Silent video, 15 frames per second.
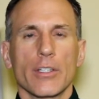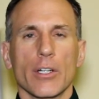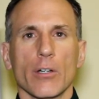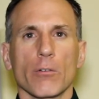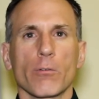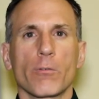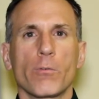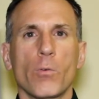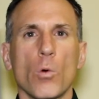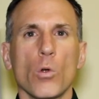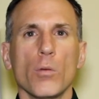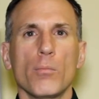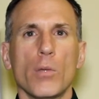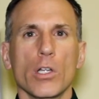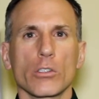There are
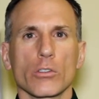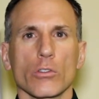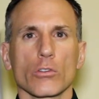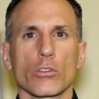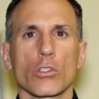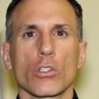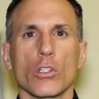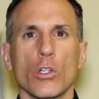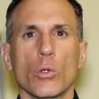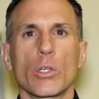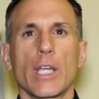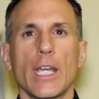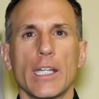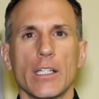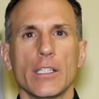4 muscles
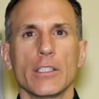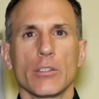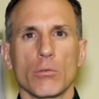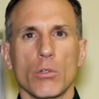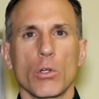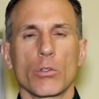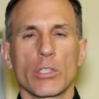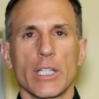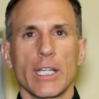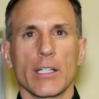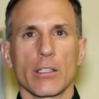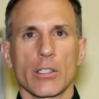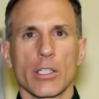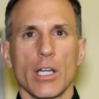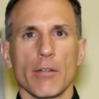located in the
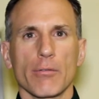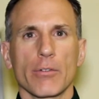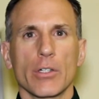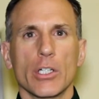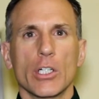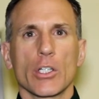rotator cuff.